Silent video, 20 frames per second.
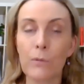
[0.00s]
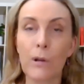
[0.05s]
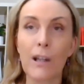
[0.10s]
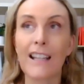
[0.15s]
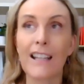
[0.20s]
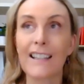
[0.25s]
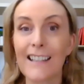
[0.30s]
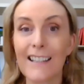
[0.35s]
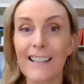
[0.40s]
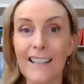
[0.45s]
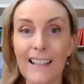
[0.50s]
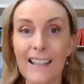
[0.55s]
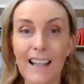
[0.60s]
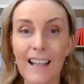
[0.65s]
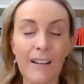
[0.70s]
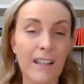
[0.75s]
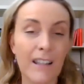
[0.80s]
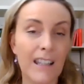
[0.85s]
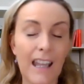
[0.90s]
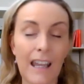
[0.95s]
Well, I
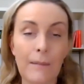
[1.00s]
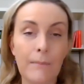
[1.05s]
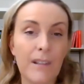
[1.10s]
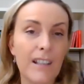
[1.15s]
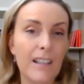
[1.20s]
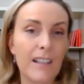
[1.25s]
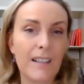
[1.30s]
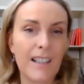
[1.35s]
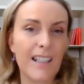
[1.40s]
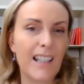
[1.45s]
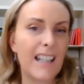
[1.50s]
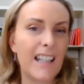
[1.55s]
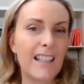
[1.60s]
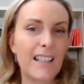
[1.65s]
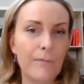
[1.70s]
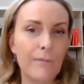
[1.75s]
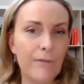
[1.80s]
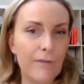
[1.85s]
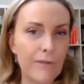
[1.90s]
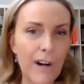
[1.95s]
didn't. I came to see
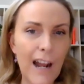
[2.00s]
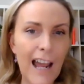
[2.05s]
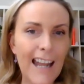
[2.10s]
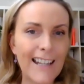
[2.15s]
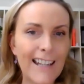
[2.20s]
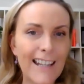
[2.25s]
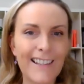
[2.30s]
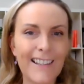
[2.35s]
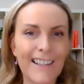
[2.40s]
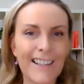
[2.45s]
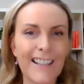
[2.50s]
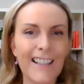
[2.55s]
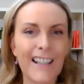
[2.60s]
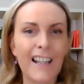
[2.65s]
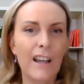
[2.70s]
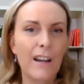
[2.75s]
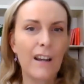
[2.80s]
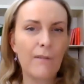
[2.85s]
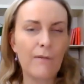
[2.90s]
some friends